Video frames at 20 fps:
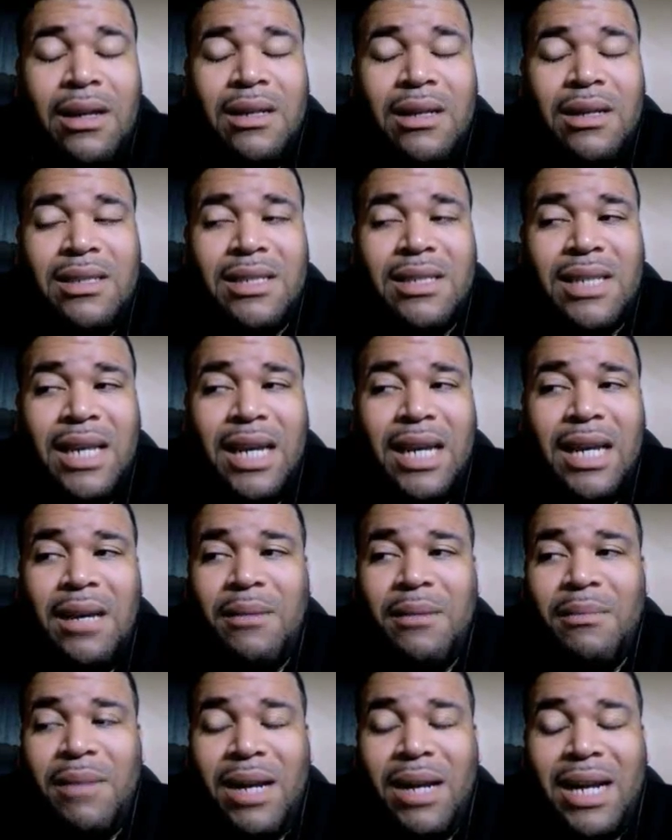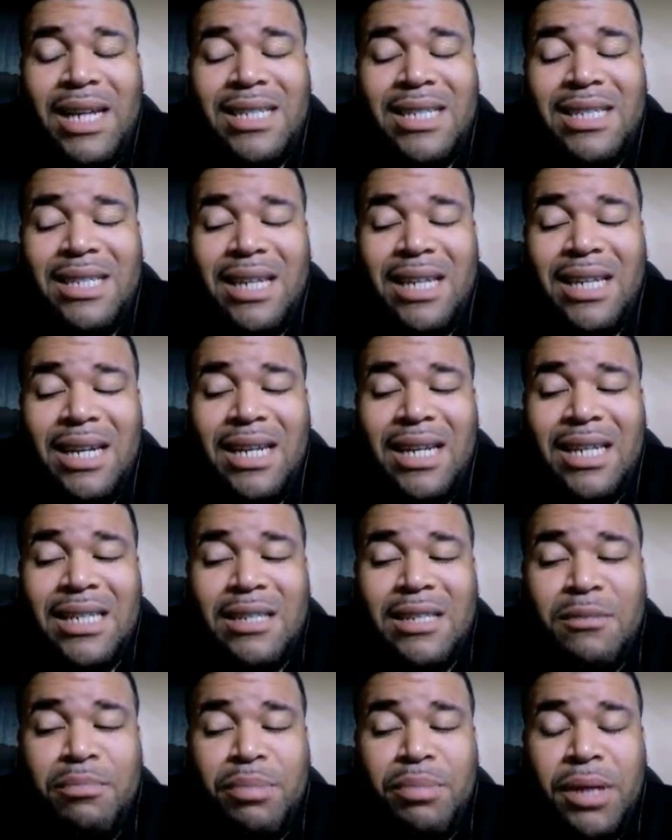This game, like I said,
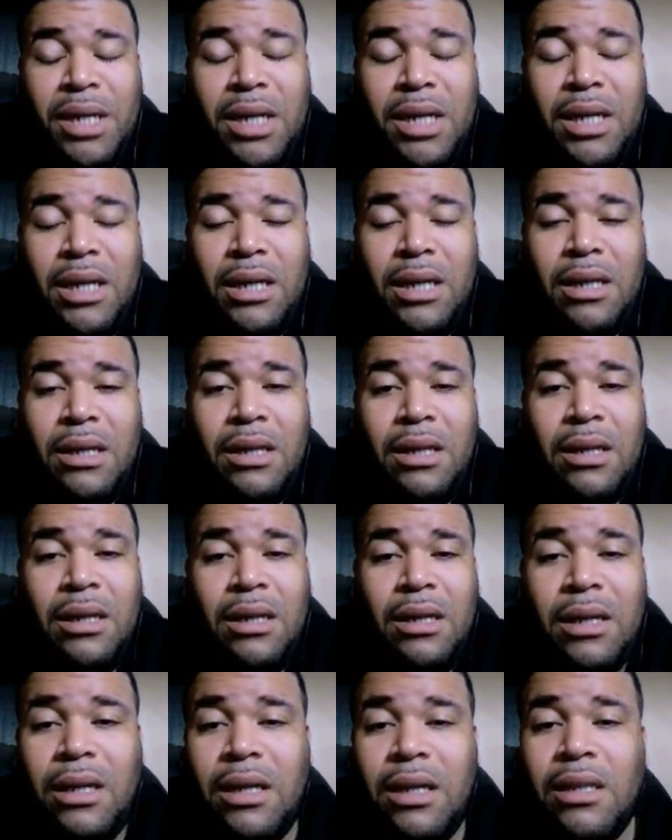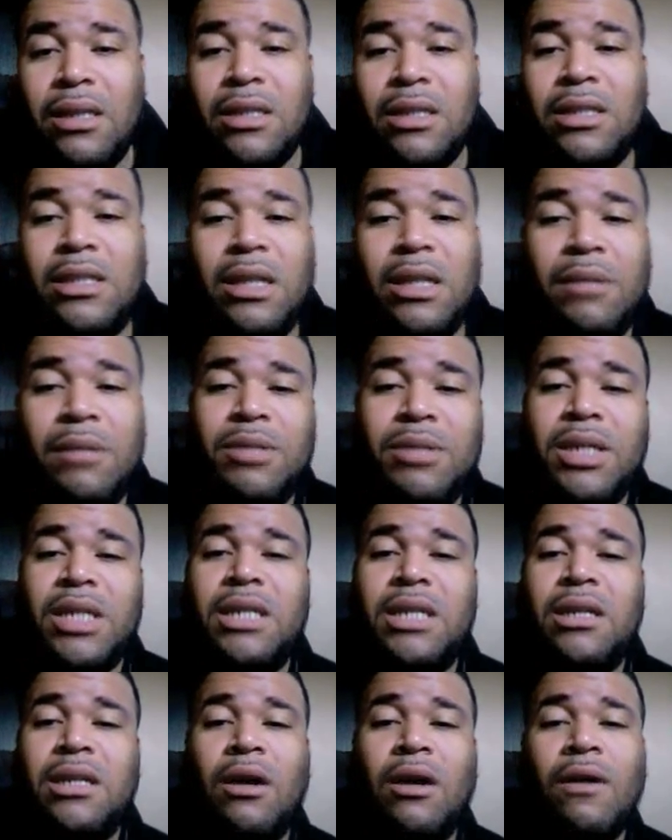has been the
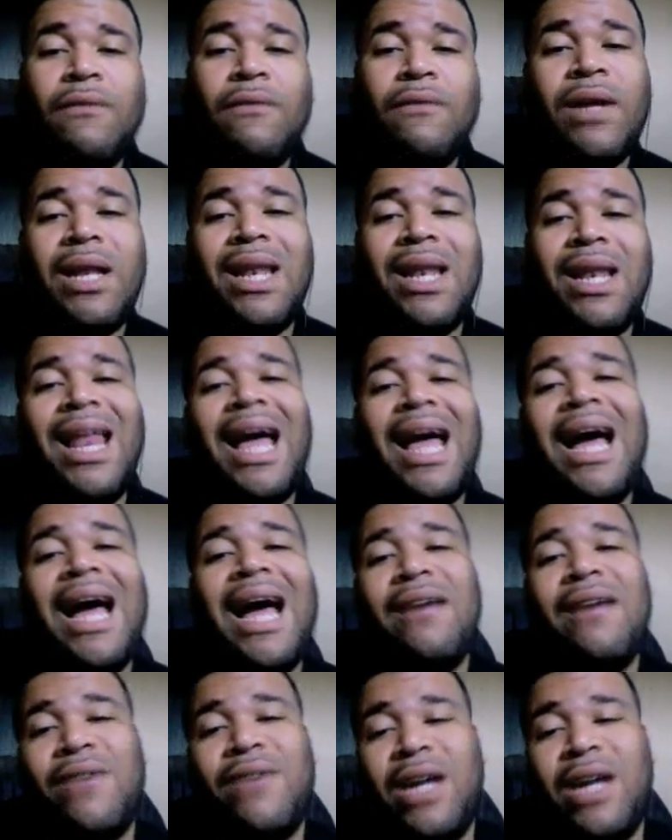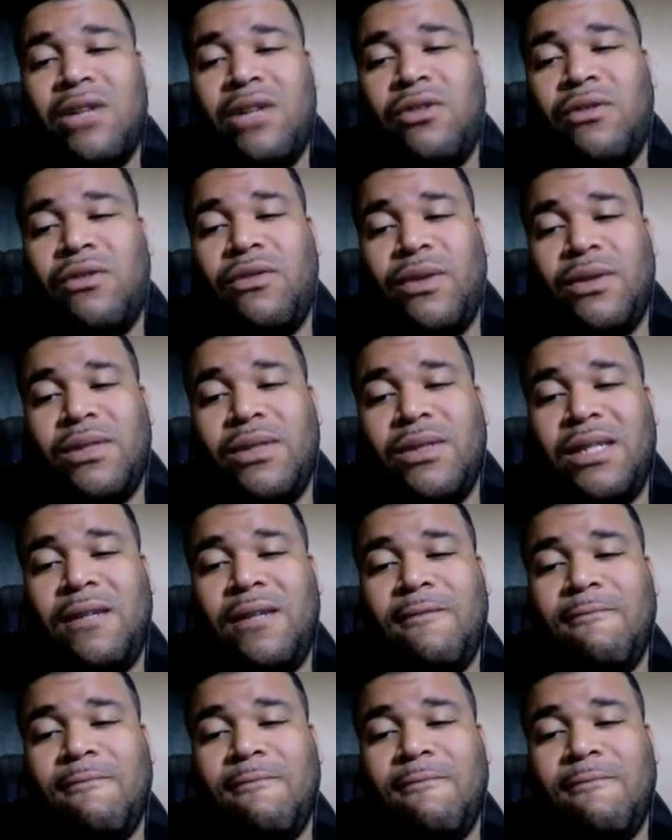subject of a lot of controversy.